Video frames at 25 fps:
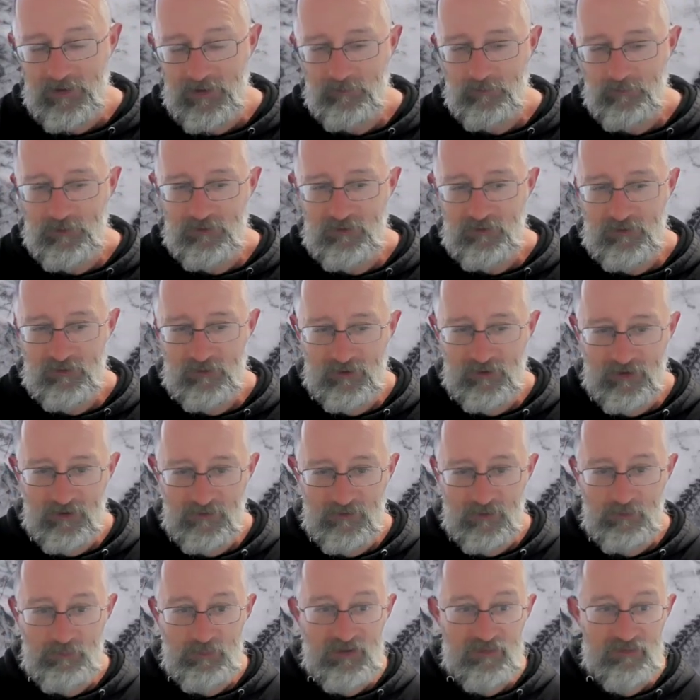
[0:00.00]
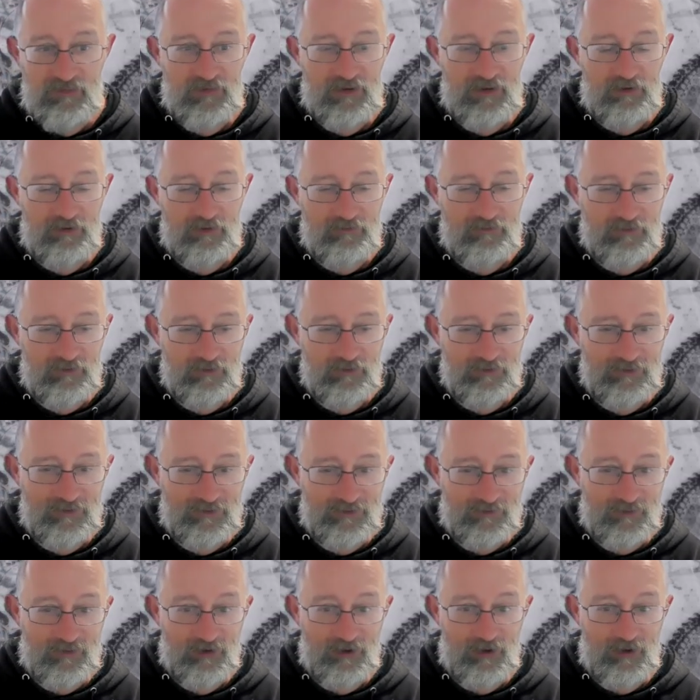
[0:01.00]
which is kind of the big secret for a lot
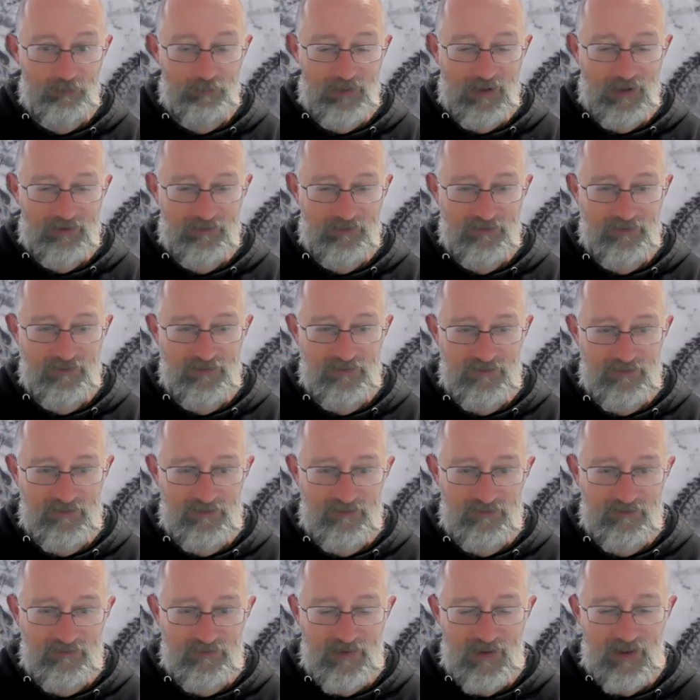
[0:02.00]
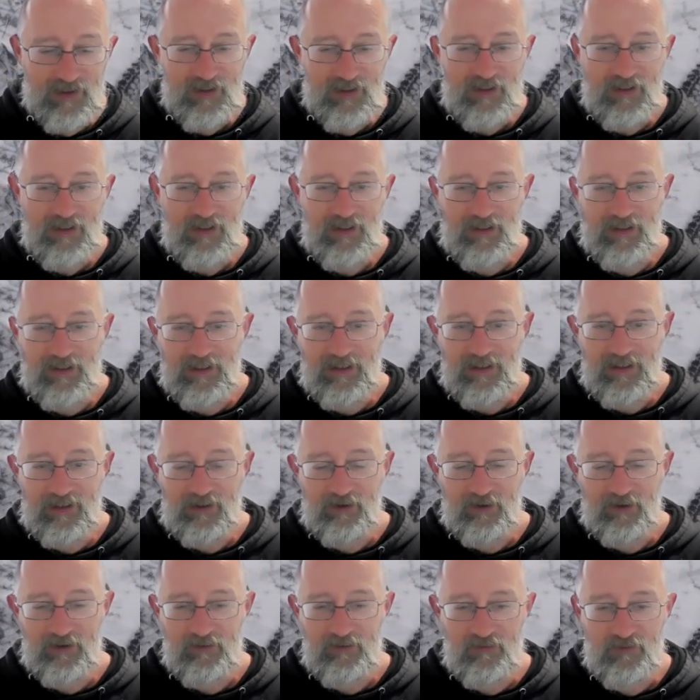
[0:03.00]
of chiropractors and
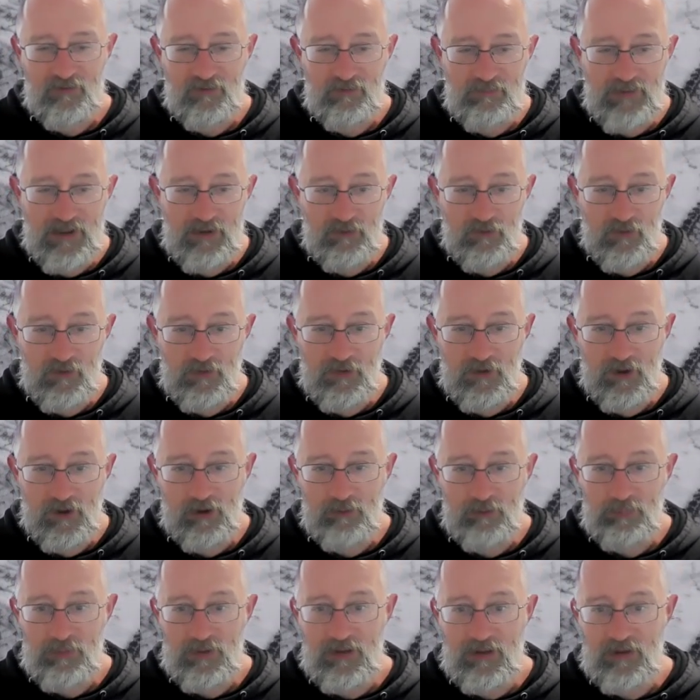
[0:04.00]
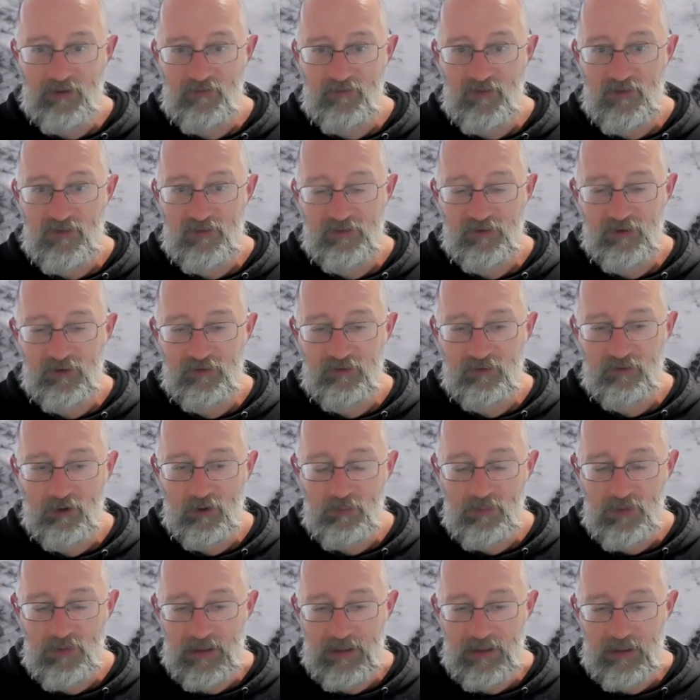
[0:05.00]
kind of manual therapy, physio
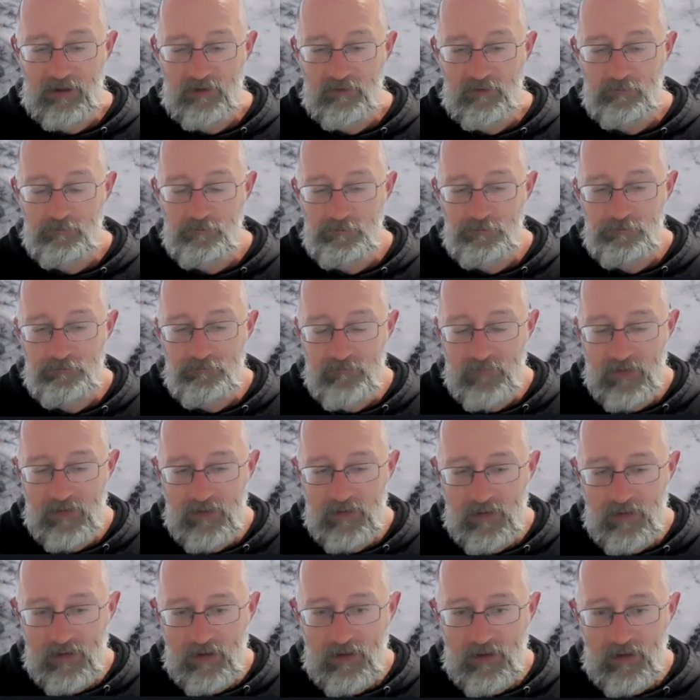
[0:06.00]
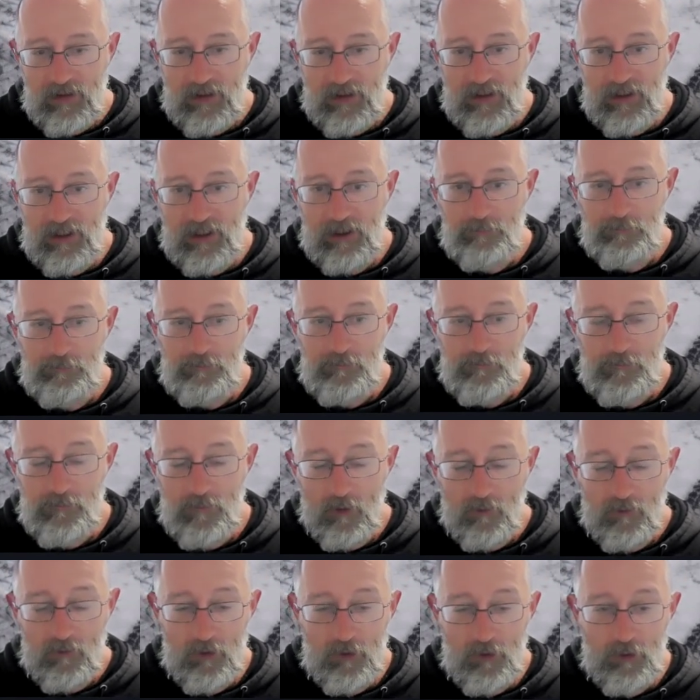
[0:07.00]
type things.
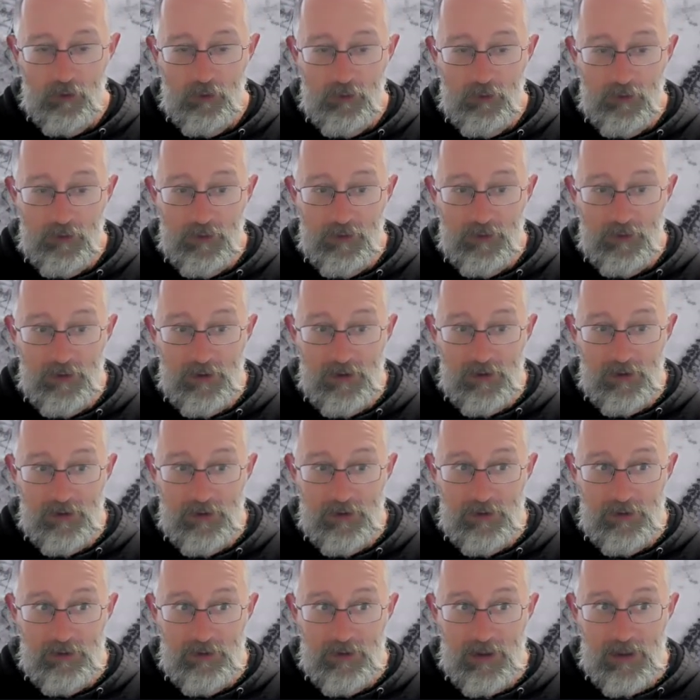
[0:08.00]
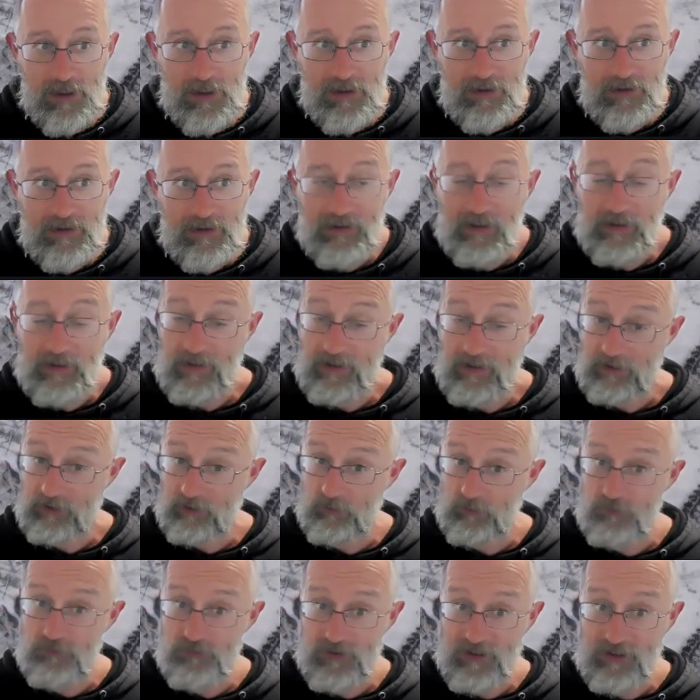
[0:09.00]
Although that includes